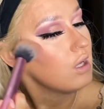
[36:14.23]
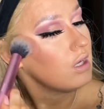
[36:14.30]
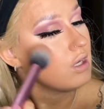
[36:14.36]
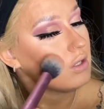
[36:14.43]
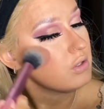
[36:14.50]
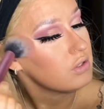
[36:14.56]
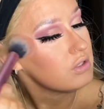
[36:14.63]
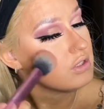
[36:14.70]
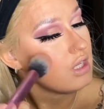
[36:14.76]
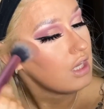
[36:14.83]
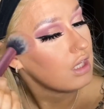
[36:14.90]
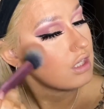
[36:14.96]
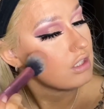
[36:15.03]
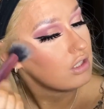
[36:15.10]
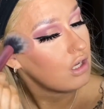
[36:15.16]
I'll just
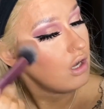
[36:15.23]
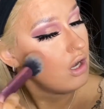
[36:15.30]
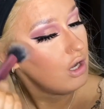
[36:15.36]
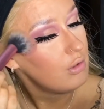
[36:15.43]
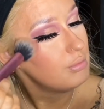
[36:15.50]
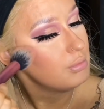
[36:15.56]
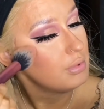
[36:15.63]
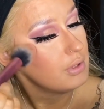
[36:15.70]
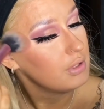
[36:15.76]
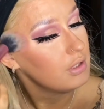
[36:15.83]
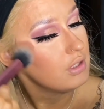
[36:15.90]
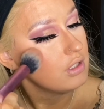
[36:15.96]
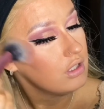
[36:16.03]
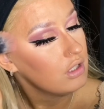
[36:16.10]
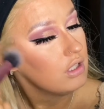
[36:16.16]
take it up
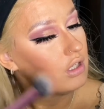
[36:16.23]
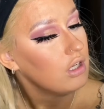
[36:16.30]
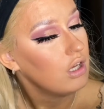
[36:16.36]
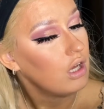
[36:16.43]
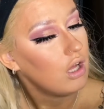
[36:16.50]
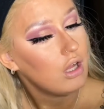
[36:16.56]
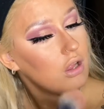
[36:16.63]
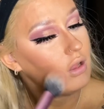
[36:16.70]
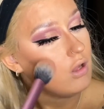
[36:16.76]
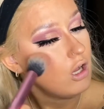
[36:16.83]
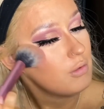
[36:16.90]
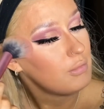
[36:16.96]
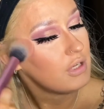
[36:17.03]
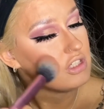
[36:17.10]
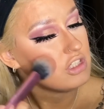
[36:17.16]

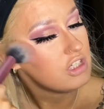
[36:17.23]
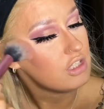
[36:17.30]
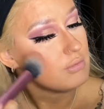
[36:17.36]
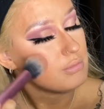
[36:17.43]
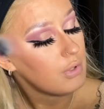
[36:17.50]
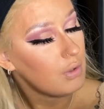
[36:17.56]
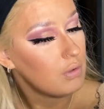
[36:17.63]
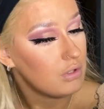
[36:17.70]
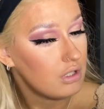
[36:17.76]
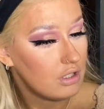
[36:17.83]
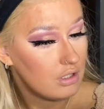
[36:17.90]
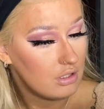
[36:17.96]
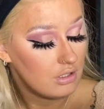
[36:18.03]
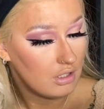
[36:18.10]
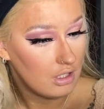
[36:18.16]
along my cheekbone
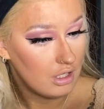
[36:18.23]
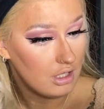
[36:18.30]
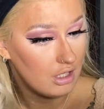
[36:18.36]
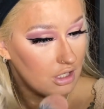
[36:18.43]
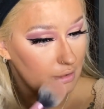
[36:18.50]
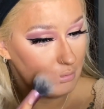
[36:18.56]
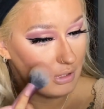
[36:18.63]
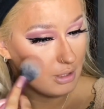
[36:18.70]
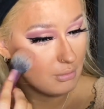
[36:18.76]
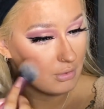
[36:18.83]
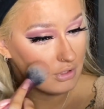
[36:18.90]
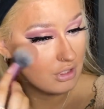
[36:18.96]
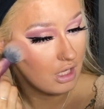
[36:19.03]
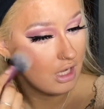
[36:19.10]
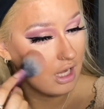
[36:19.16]
a little bit
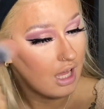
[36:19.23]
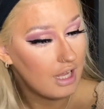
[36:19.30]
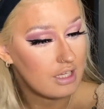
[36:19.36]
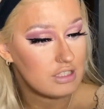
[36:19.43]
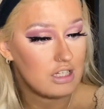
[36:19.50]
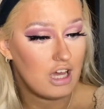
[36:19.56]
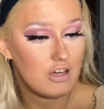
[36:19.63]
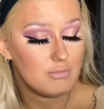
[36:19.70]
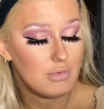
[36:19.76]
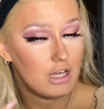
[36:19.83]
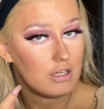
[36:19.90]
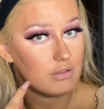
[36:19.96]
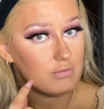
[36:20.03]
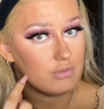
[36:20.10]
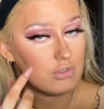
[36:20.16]
because I like to have my
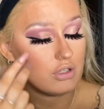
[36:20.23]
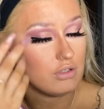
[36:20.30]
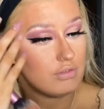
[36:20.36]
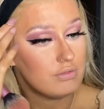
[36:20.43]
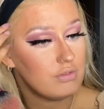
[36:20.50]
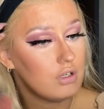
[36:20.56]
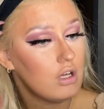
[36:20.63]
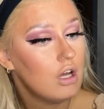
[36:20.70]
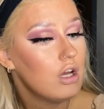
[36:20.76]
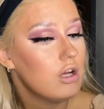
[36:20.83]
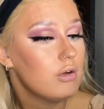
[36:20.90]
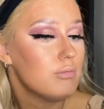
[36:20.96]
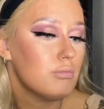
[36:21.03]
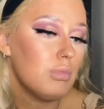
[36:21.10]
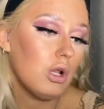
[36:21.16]
sort of
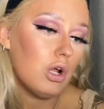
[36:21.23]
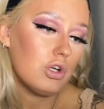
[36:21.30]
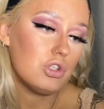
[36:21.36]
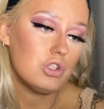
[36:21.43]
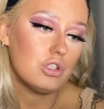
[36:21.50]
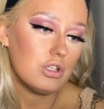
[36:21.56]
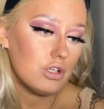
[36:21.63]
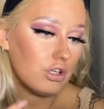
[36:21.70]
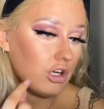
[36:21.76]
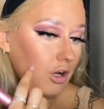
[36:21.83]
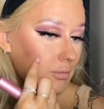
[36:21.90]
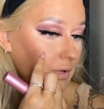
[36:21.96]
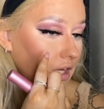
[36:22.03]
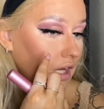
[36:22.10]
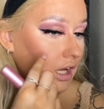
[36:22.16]
blush
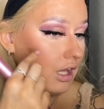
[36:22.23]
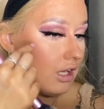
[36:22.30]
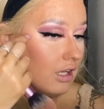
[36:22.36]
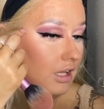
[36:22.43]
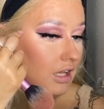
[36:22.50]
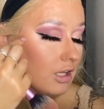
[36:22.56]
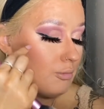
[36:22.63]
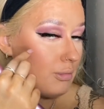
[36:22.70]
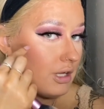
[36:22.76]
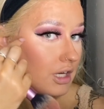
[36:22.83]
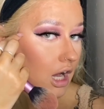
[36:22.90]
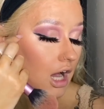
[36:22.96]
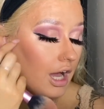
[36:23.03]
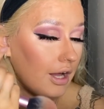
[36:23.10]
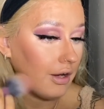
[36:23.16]
coming a little bit
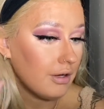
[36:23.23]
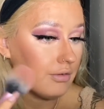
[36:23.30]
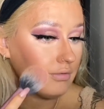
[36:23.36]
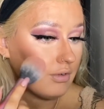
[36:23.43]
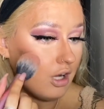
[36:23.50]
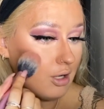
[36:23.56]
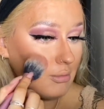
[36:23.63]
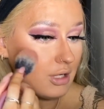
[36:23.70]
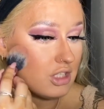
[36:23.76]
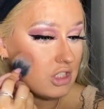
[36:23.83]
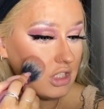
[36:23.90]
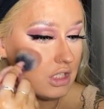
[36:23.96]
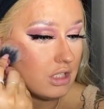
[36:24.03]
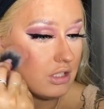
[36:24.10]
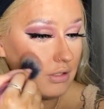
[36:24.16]
higher on my
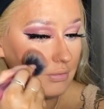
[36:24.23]
cheek.